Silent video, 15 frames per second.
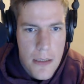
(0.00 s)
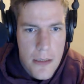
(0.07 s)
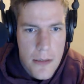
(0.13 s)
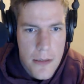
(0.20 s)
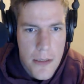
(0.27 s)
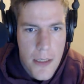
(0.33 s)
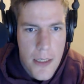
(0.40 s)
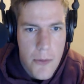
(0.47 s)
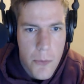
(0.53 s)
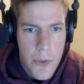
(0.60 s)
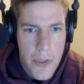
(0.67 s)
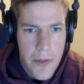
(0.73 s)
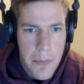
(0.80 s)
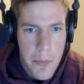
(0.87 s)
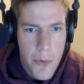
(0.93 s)
Not with
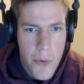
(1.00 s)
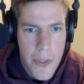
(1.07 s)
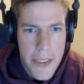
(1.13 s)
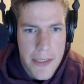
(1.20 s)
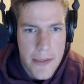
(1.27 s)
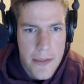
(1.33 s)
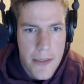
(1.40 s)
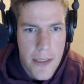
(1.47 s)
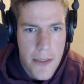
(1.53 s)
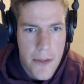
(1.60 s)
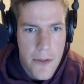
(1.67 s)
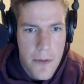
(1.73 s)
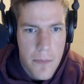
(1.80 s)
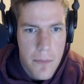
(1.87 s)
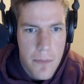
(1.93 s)
points though.
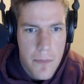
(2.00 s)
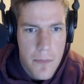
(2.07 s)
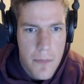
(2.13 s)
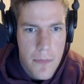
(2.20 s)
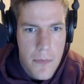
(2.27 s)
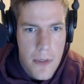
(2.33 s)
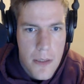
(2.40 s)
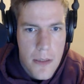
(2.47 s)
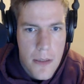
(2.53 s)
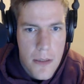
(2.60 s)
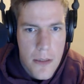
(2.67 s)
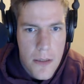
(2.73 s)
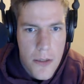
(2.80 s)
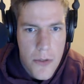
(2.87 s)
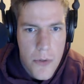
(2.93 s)

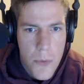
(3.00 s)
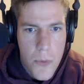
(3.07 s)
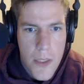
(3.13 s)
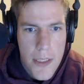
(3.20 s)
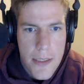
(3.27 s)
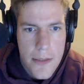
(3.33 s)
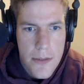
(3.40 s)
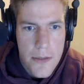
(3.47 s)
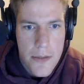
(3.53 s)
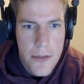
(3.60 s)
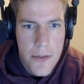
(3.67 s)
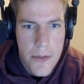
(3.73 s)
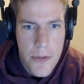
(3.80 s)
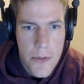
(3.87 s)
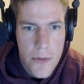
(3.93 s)
You want
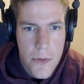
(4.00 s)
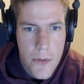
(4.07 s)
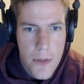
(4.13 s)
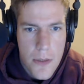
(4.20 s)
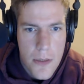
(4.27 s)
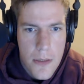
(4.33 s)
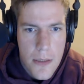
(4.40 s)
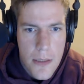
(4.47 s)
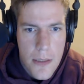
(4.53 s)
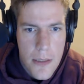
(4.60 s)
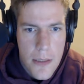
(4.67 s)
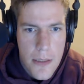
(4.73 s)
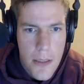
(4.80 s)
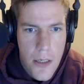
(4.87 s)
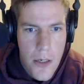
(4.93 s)
to,
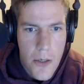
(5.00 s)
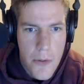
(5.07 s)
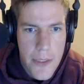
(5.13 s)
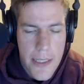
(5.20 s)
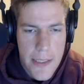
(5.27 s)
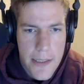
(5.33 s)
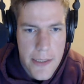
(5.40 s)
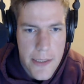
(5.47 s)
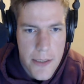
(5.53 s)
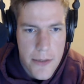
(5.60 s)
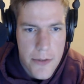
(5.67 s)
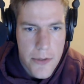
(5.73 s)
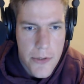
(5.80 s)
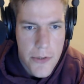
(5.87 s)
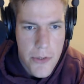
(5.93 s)
oh yeah, here.
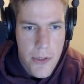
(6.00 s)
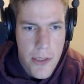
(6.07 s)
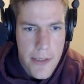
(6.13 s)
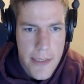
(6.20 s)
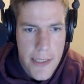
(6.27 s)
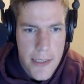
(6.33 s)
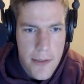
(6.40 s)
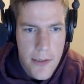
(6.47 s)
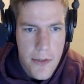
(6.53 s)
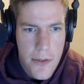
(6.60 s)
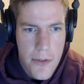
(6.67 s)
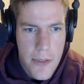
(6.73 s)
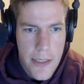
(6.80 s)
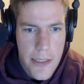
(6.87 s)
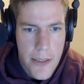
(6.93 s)
So you click that
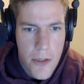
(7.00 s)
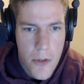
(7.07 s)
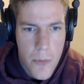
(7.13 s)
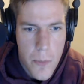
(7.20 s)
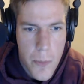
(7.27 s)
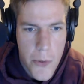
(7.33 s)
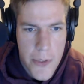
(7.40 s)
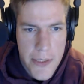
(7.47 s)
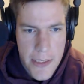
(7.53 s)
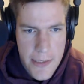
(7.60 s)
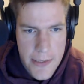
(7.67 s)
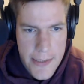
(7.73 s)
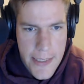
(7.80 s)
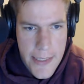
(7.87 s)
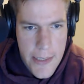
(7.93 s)
little arrow pointing
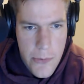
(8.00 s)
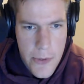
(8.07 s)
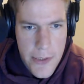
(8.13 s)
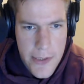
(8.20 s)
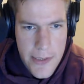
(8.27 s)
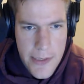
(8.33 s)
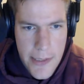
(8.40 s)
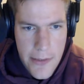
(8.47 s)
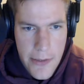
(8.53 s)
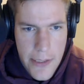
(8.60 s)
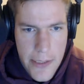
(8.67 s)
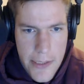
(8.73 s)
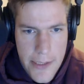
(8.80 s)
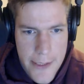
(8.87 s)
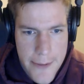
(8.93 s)
downwards down
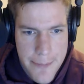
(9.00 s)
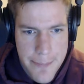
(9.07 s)
here.